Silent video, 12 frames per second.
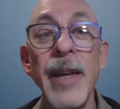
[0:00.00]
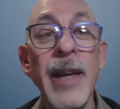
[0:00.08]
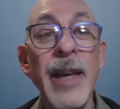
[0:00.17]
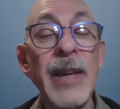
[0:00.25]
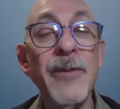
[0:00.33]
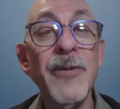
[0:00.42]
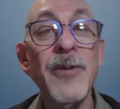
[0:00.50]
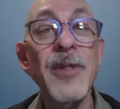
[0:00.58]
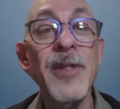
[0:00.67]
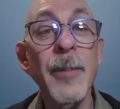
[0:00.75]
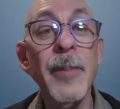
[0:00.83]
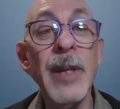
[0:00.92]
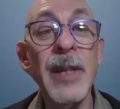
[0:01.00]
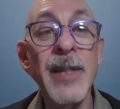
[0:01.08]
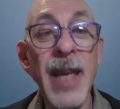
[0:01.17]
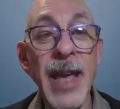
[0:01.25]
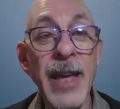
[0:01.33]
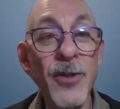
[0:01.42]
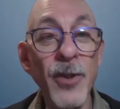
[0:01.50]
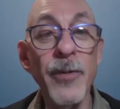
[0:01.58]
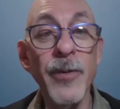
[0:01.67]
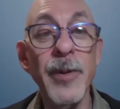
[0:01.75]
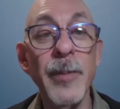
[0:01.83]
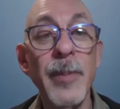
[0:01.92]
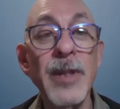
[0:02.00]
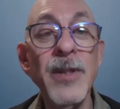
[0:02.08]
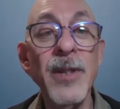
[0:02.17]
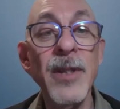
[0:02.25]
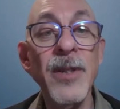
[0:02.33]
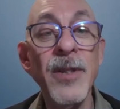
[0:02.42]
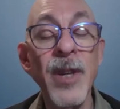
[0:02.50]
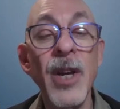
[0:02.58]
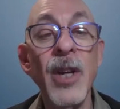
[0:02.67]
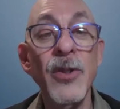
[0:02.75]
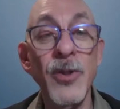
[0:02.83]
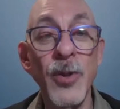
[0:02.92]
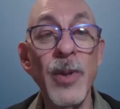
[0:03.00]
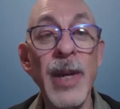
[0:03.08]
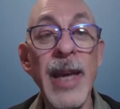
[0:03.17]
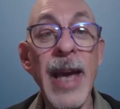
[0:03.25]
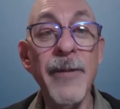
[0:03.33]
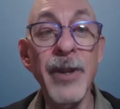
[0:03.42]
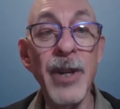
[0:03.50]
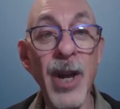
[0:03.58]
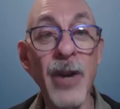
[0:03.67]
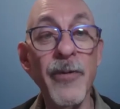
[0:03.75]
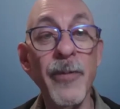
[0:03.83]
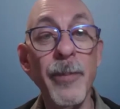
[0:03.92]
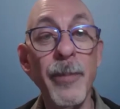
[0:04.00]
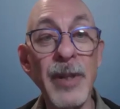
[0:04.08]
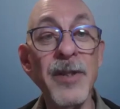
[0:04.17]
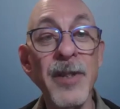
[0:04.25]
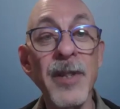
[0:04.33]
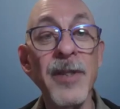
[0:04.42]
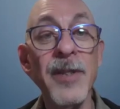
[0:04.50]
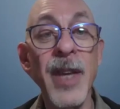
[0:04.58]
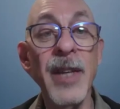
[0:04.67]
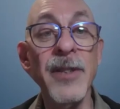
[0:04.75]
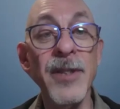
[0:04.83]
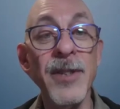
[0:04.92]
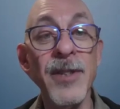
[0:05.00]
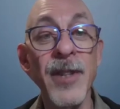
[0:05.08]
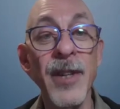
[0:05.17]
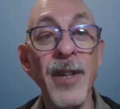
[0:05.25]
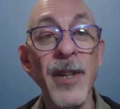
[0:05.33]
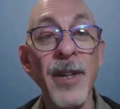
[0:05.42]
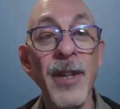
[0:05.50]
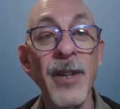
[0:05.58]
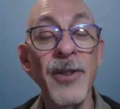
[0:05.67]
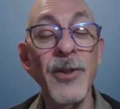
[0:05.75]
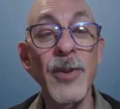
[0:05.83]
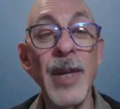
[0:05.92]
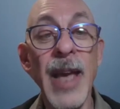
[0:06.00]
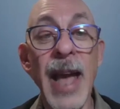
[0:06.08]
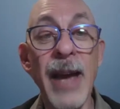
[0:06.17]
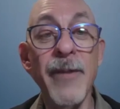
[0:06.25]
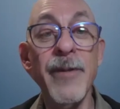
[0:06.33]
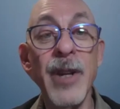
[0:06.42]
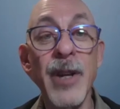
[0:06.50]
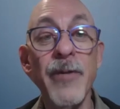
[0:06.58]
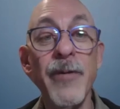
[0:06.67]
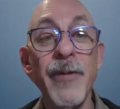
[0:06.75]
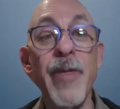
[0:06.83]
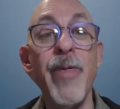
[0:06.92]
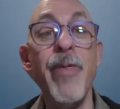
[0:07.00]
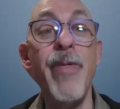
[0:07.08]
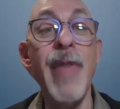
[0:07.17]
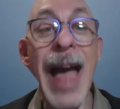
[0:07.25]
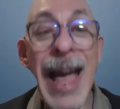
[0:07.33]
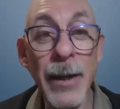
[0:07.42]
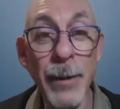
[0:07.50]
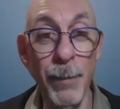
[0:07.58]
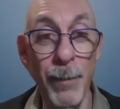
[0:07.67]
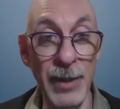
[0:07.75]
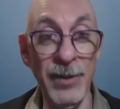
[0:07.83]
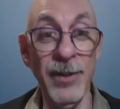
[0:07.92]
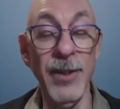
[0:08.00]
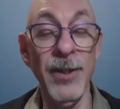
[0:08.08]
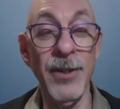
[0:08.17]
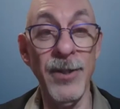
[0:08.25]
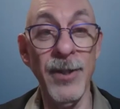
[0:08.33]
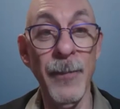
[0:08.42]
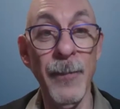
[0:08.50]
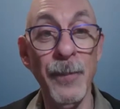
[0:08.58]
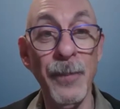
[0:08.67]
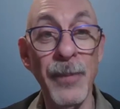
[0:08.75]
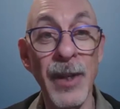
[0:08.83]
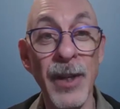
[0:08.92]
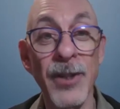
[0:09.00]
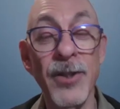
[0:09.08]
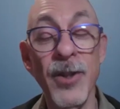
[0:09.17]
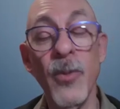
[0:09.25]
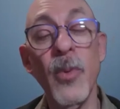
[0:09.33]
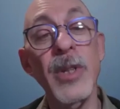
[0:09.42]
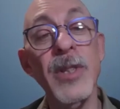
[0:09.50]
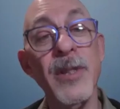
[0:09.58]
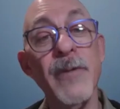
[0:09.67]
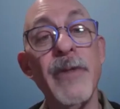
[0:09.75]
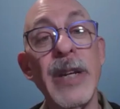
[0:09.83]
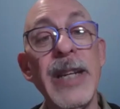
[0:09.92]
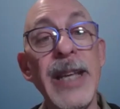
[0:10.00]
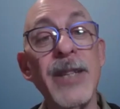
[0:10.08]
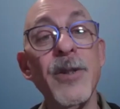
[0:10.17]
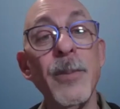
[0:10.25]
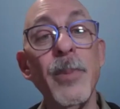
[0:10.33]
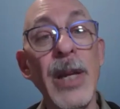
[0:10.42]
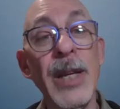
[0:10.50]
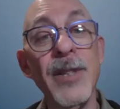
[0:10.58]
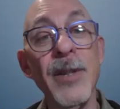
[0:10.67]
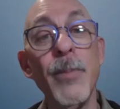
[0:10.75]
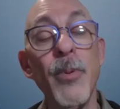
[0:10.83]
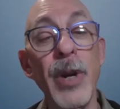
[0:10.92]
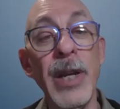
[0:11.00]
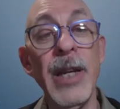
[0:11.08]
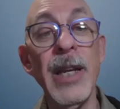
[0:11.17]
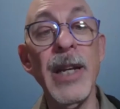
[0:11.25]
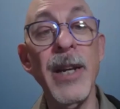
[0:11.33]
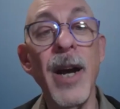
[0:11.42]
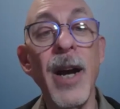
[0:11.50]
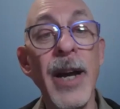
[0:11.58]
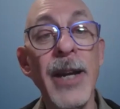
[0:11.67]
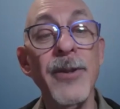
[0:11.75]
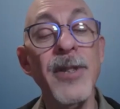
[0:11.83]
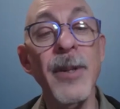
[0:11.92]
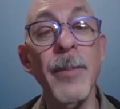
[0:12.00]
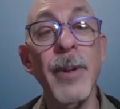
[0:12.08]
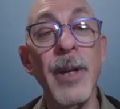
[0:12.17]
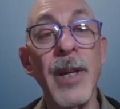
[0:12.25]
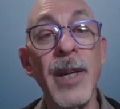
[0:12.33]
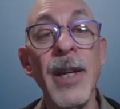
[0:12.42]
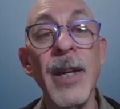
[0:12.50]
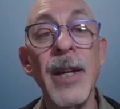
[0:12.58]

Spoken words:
if somebody takes over the business, do they have enough business sense? Do they have enough for that business? So, what's the financial plan to bring in and hire somebody,